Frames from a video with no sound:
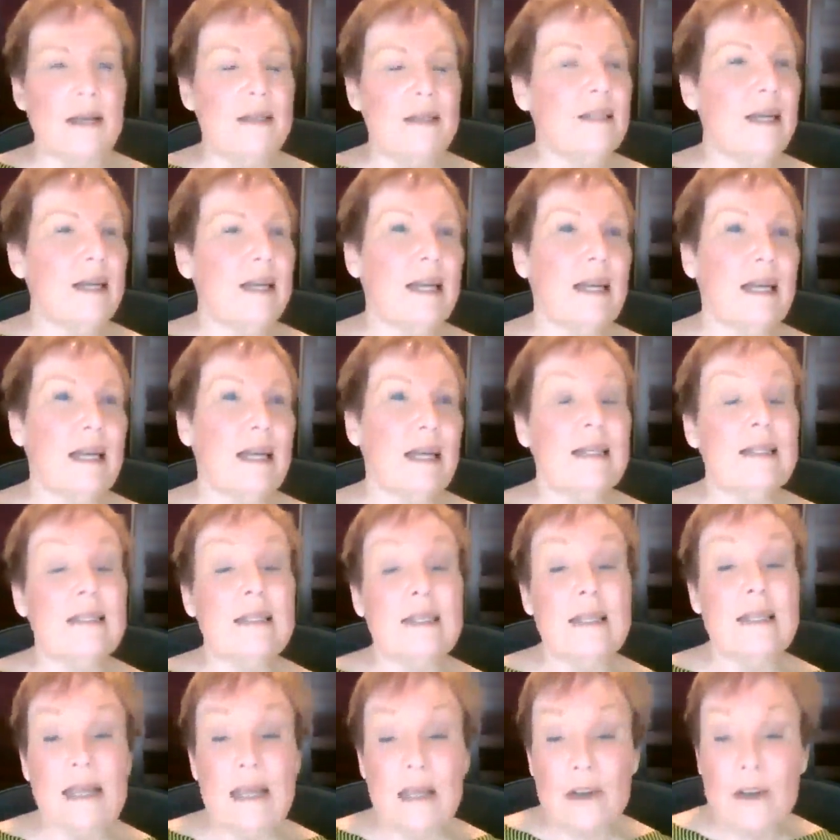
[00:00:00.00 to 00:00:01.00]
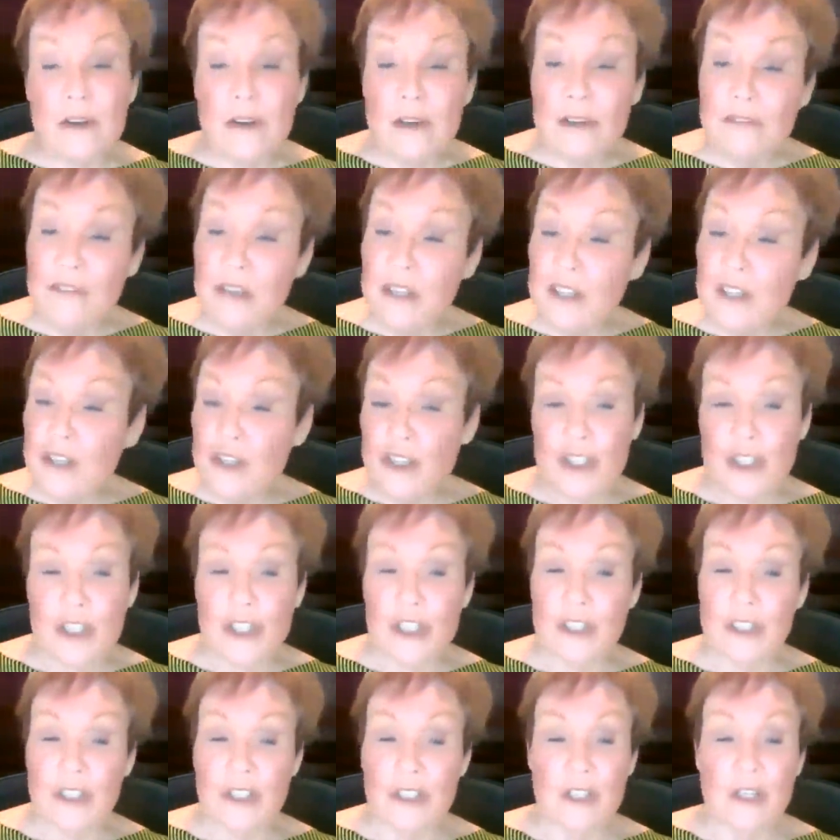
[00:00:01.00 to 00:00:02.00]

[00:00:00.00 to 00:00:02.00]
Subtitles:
said, is an inner adventure.